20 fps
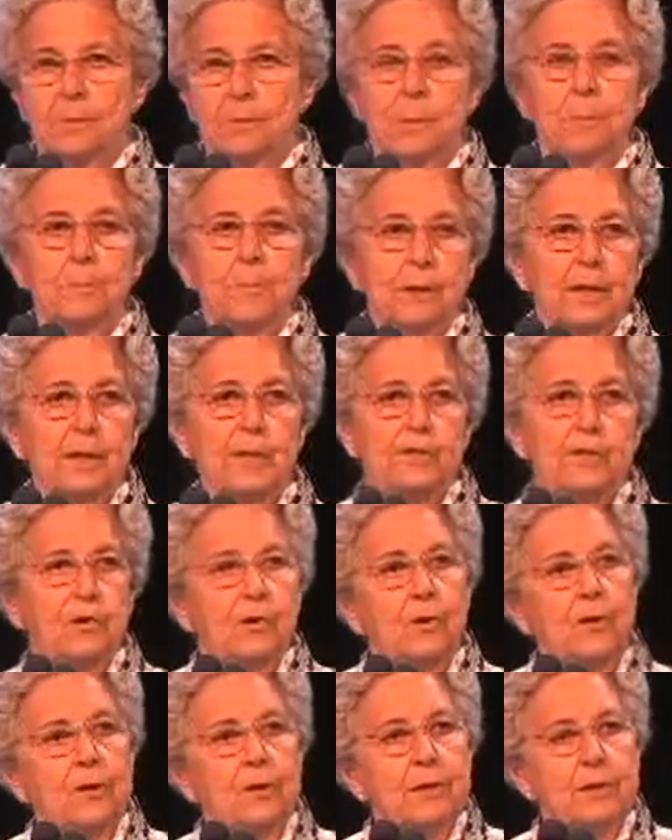They have a
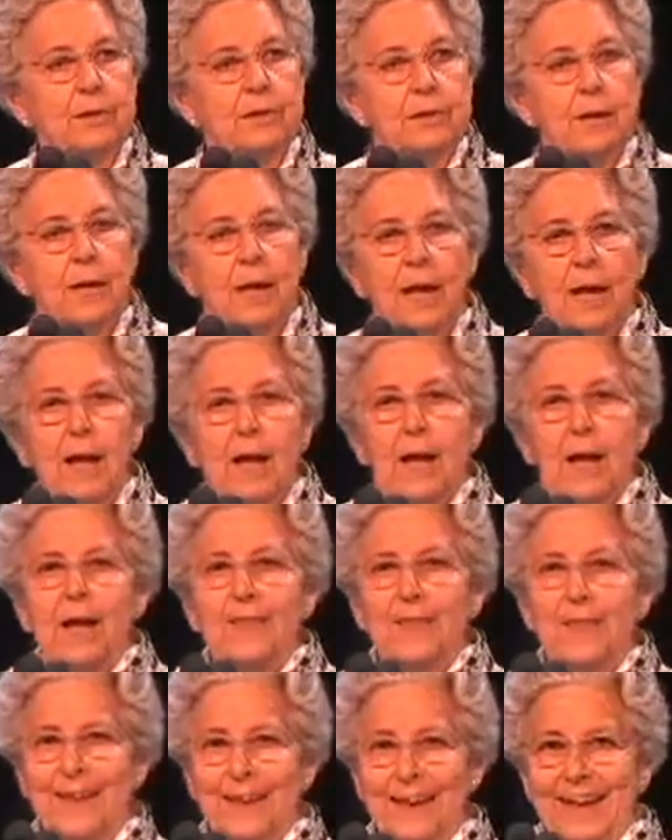fascinating
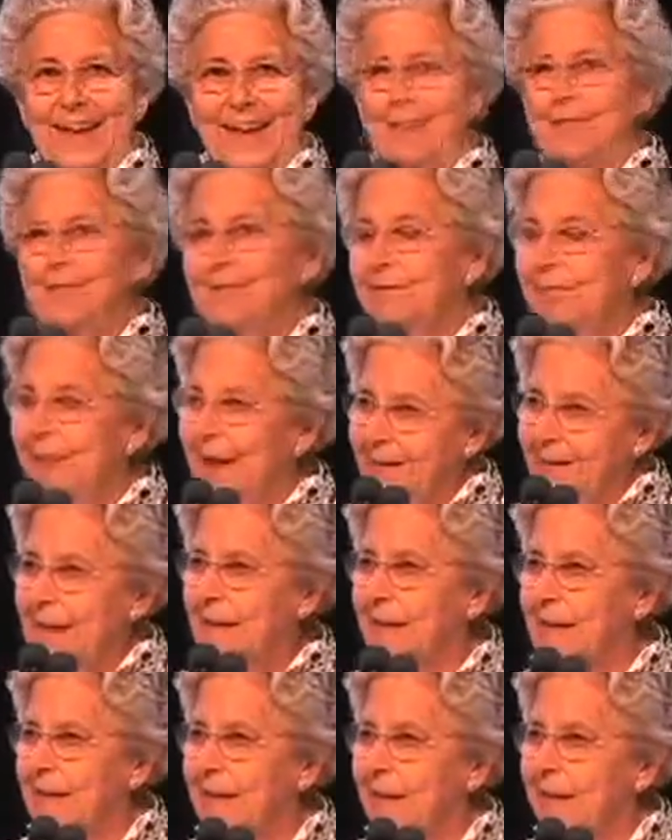way of presenting the
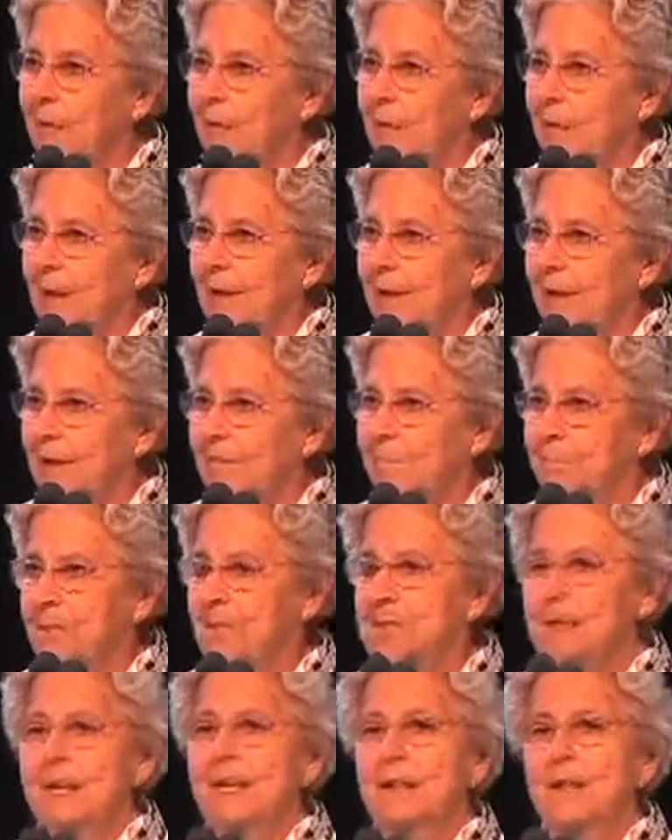argument for those of
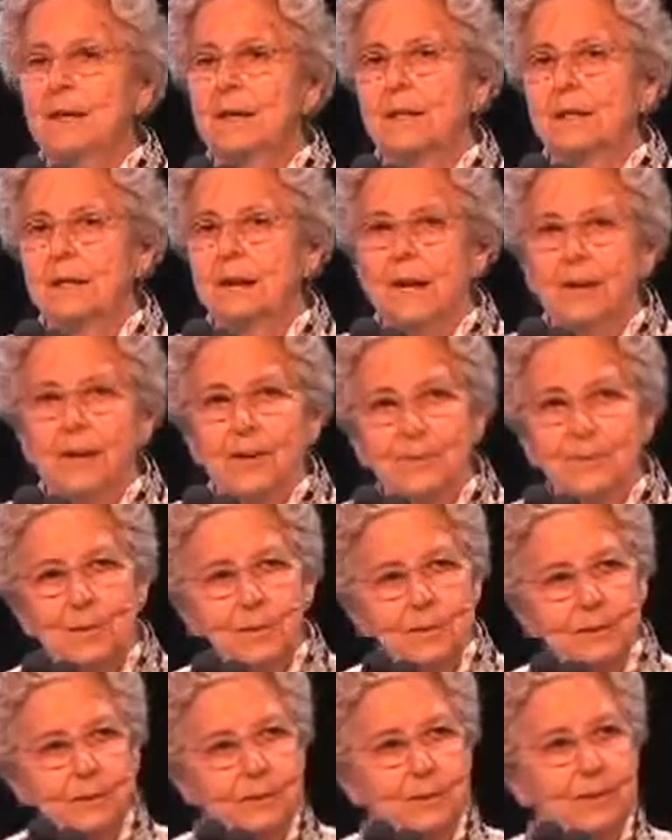you that are
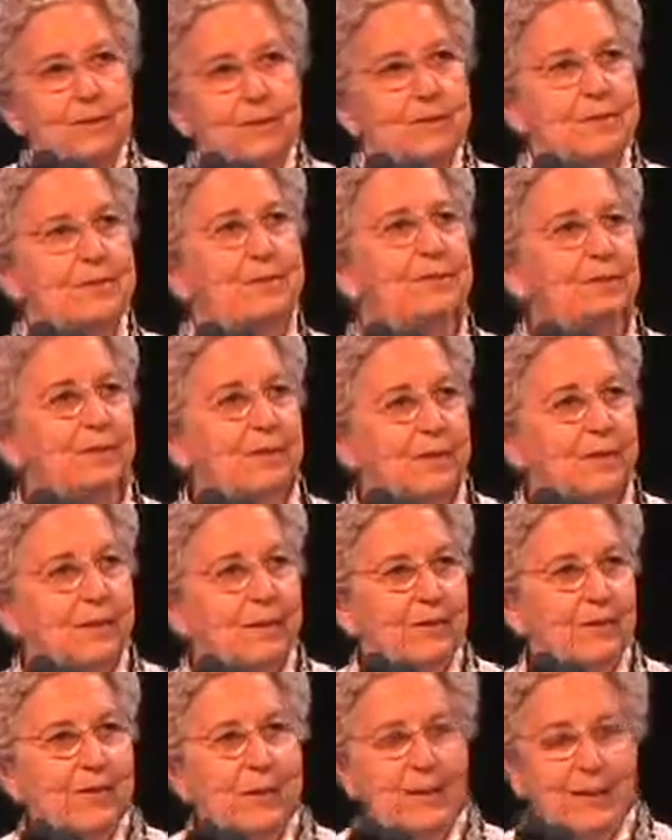here,
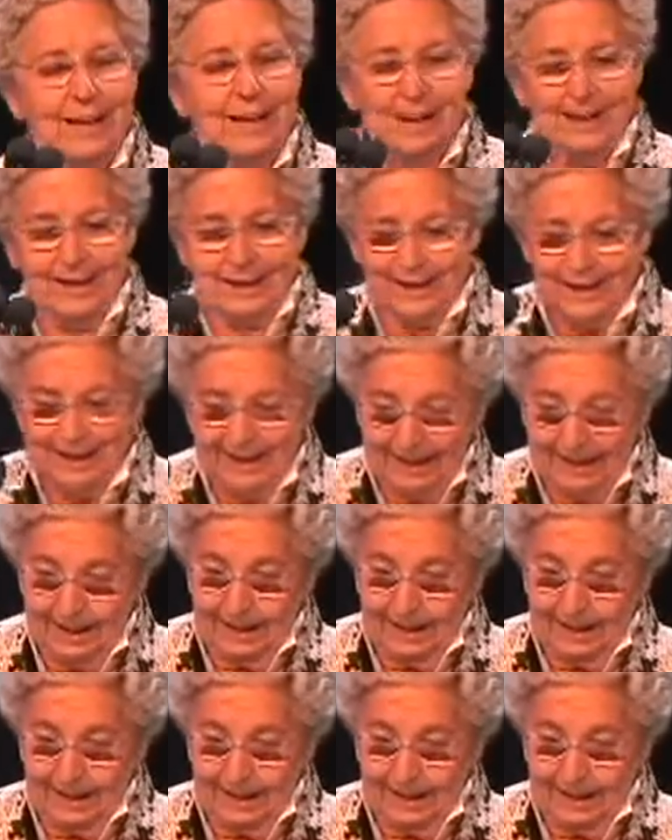uh, that, are